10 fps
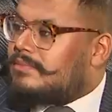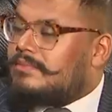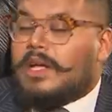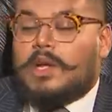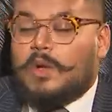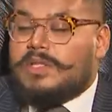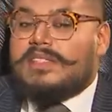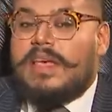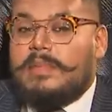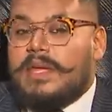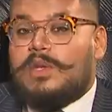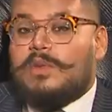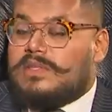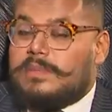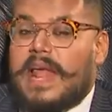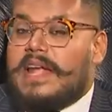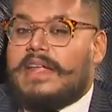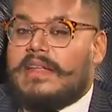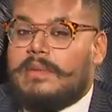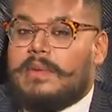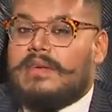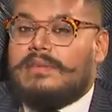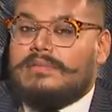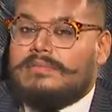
So. The closest I've been to is the planetarium here.